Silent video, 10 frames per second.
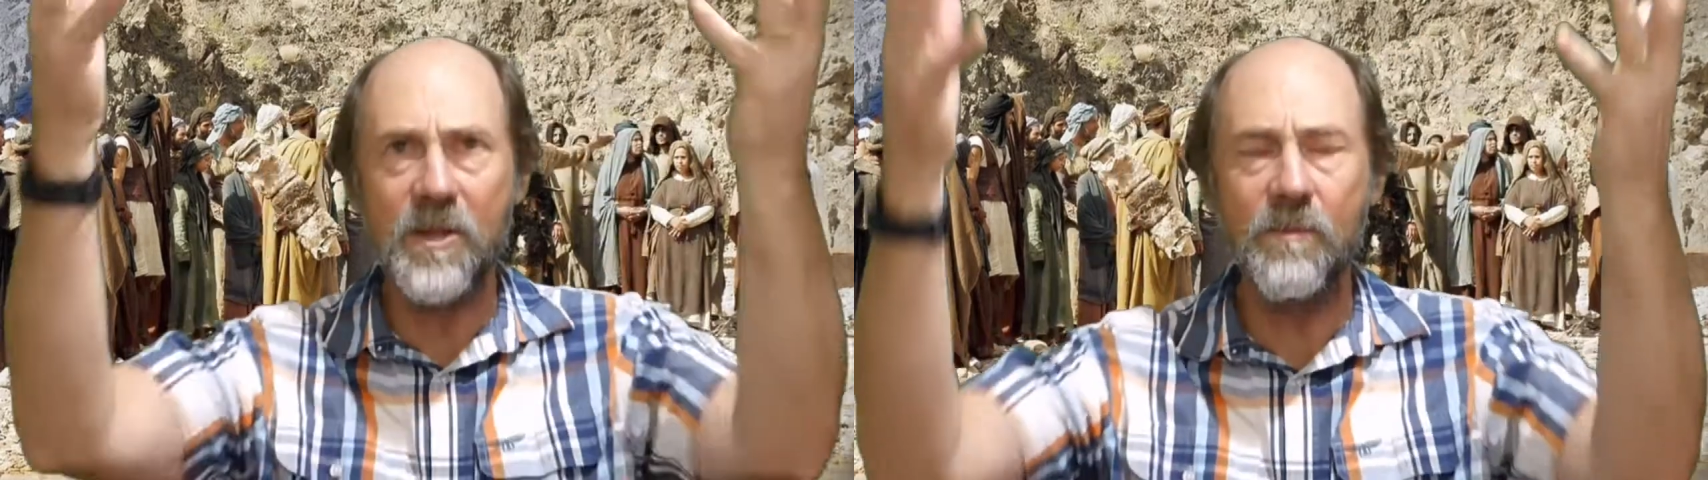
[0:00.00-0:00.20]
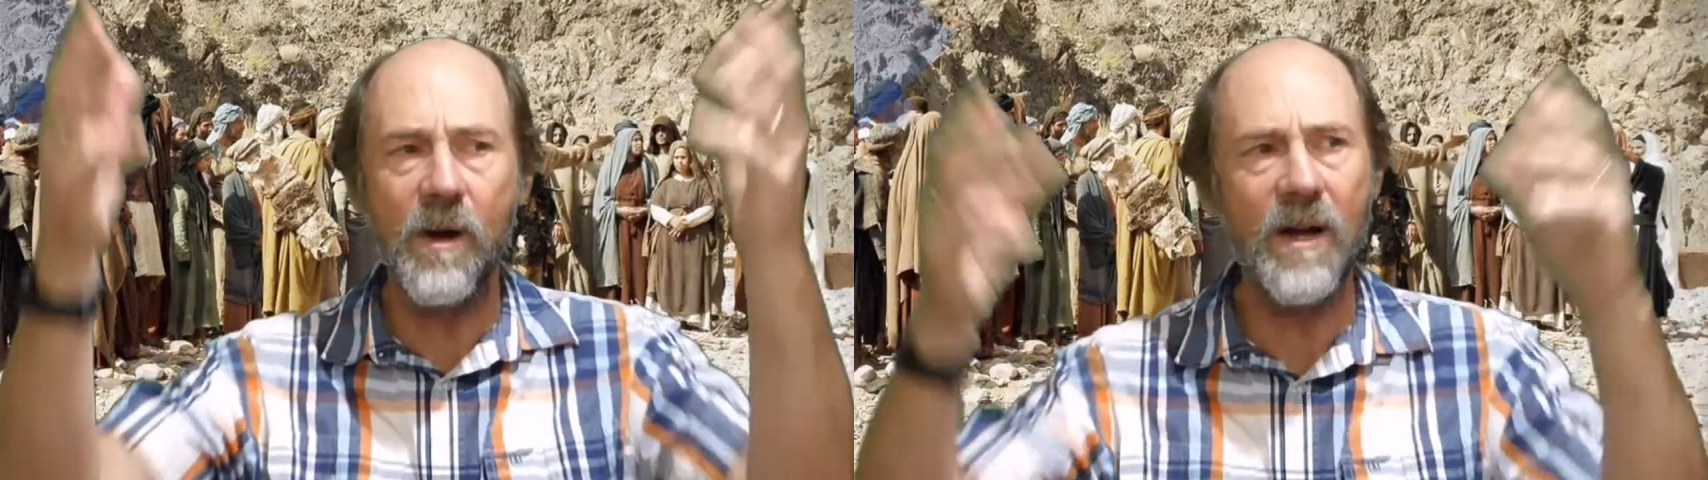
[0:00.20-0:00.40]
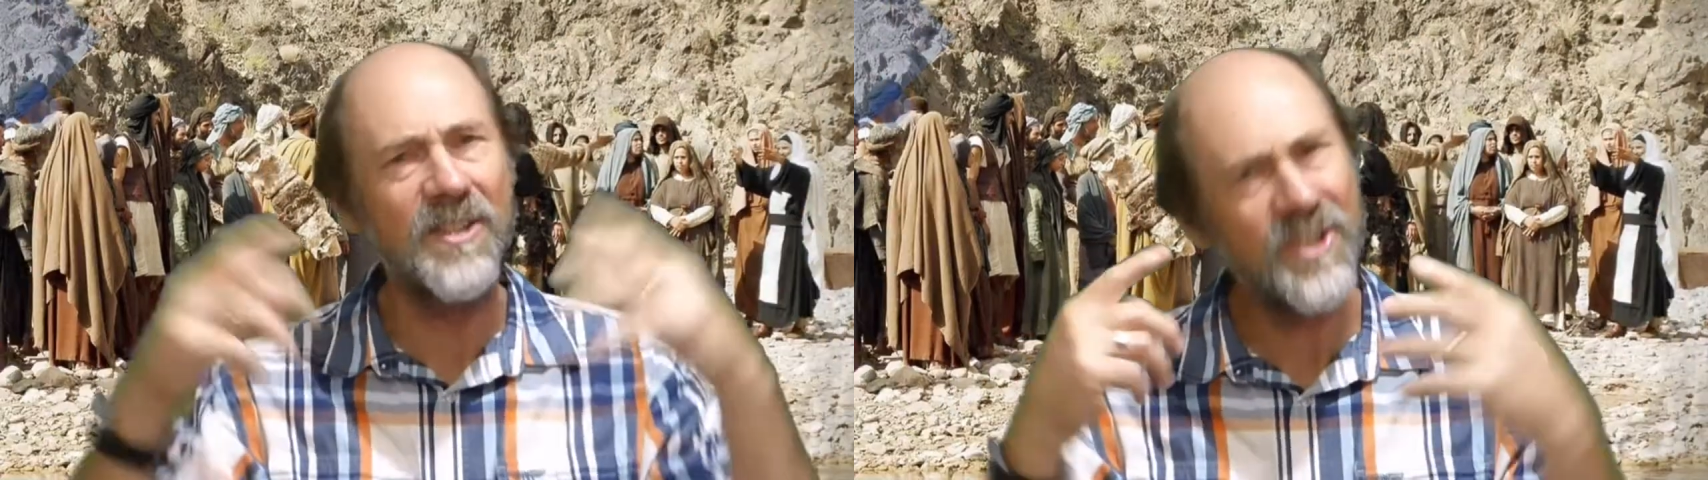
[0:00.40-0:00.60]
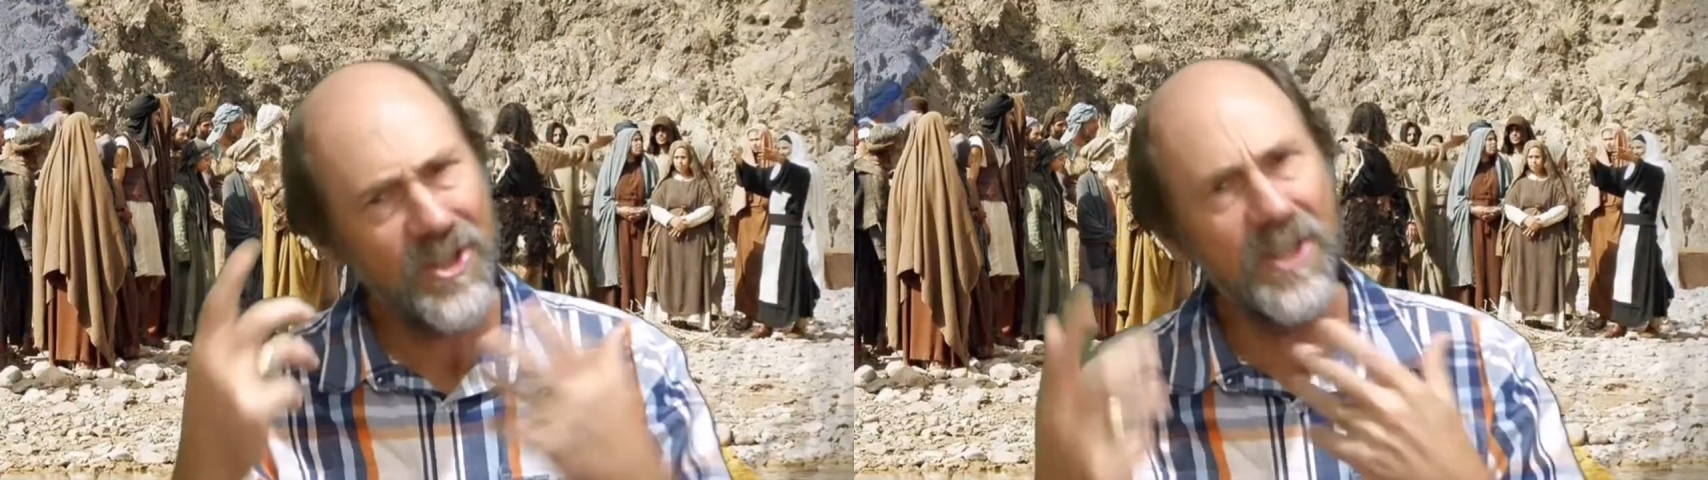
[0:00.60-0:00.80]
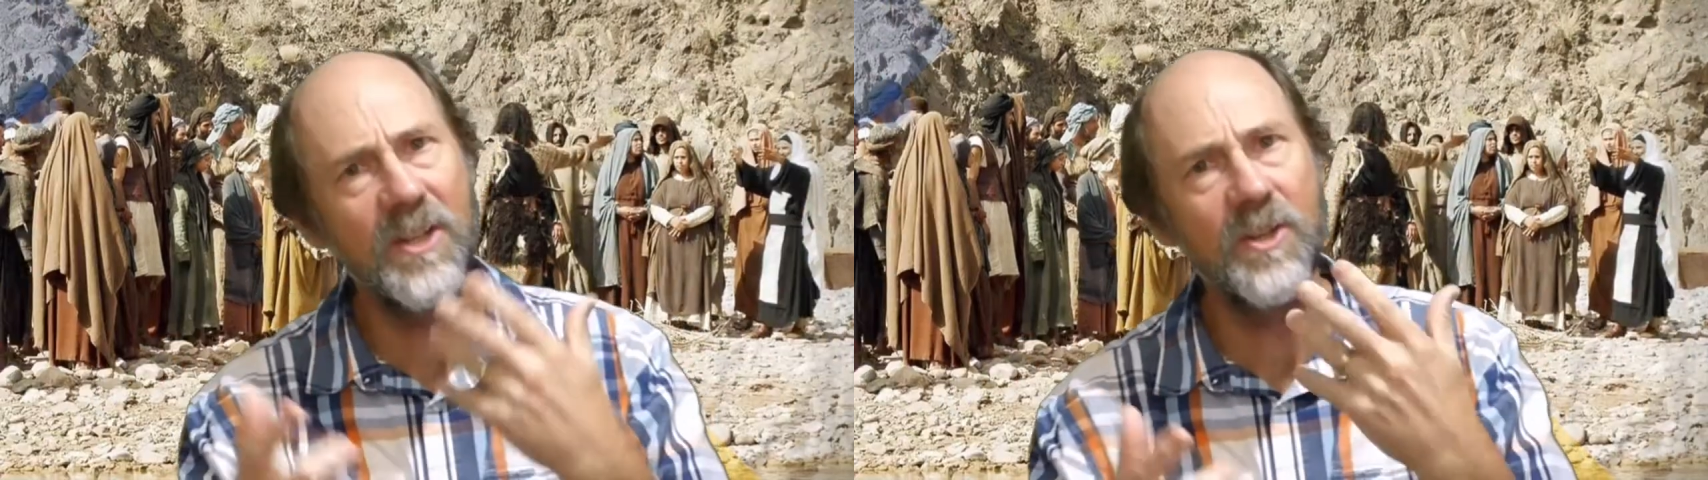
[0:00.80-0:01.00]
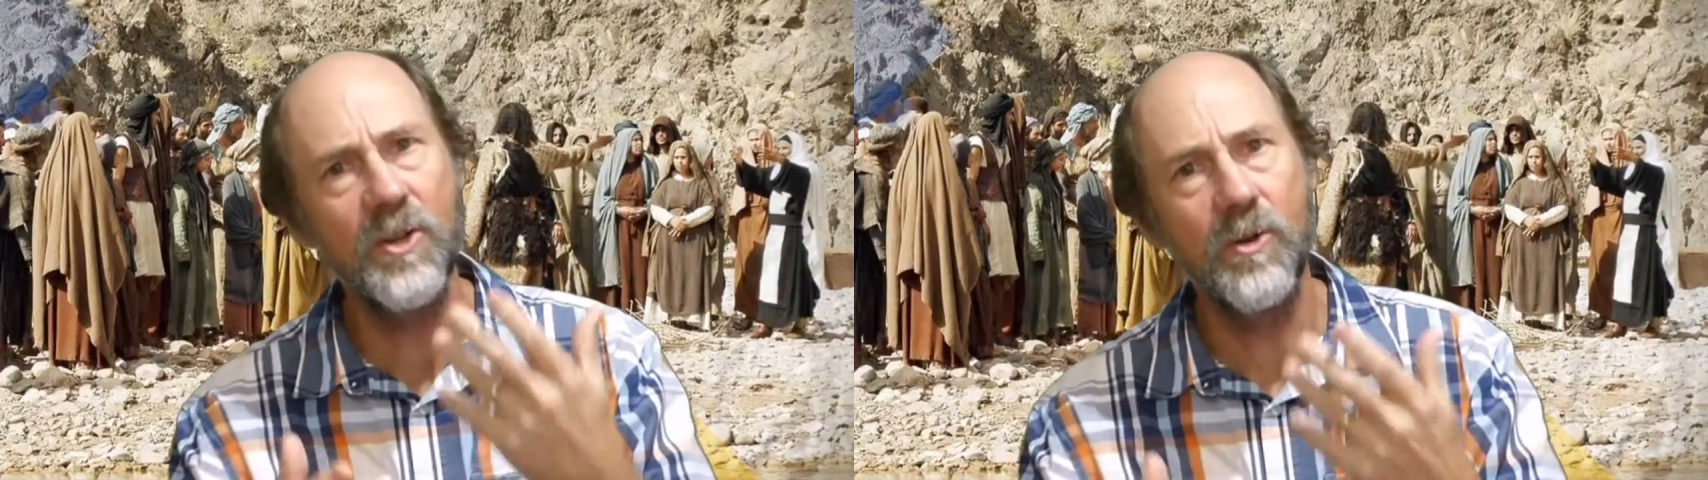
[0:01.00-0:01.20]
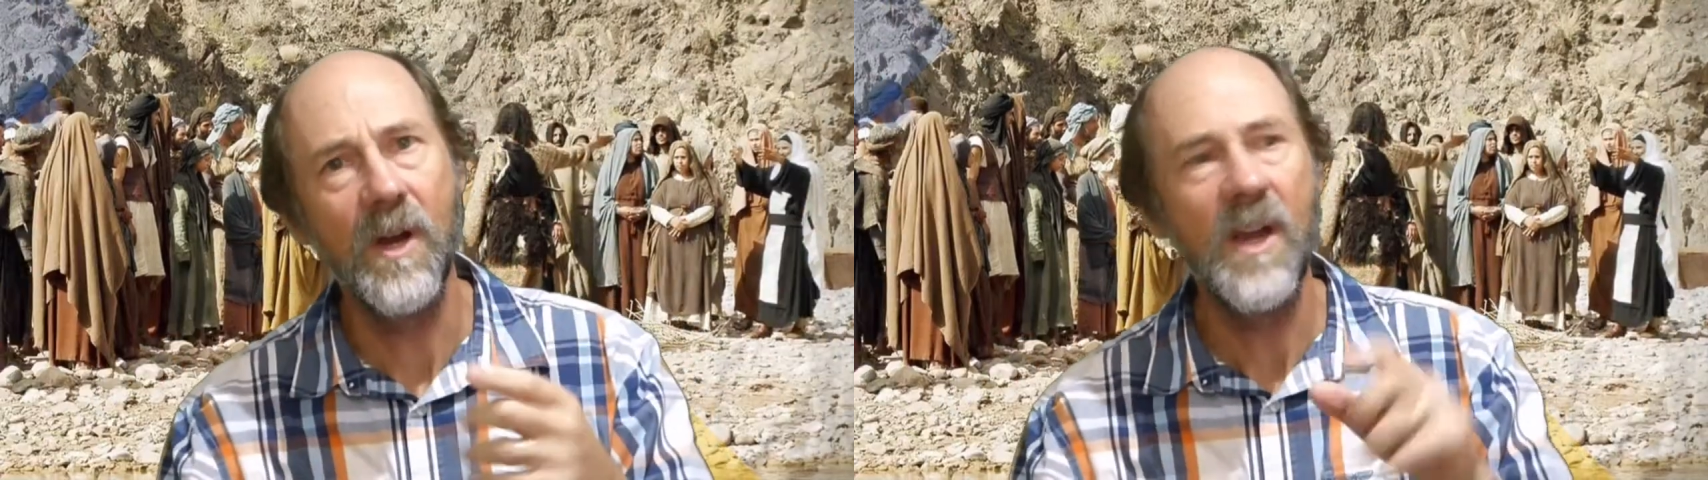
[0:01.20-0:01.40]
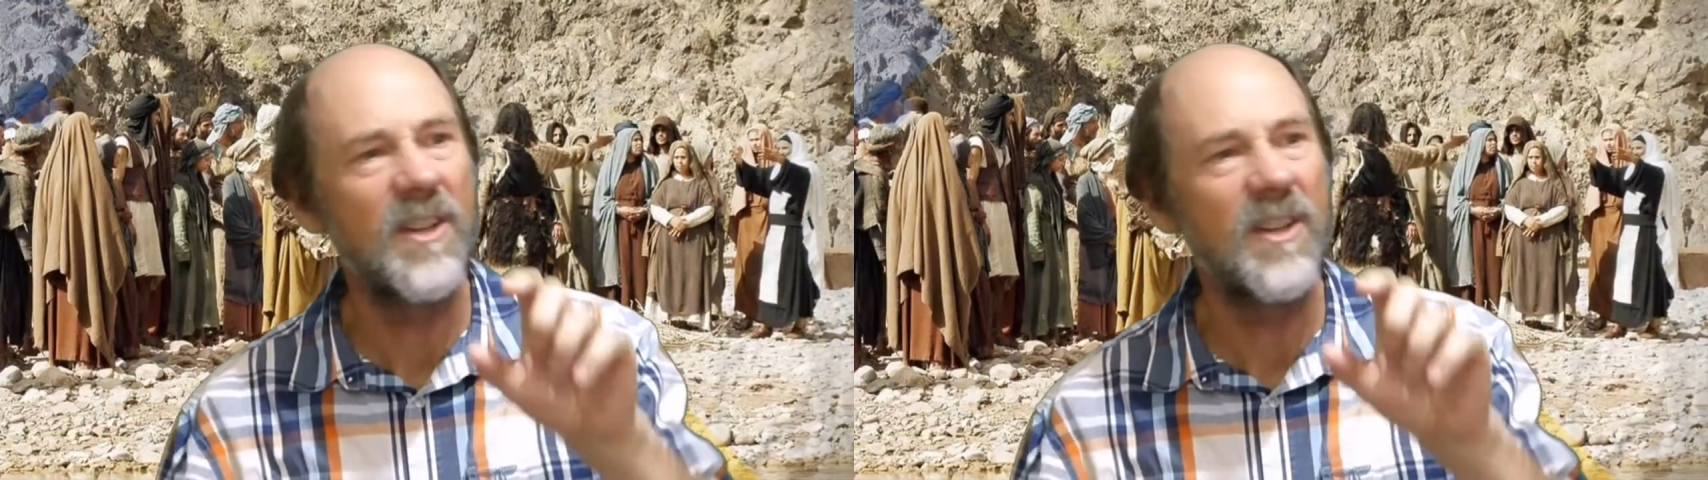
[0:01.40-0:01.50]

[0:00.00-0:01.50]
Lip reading: your mind, see anew.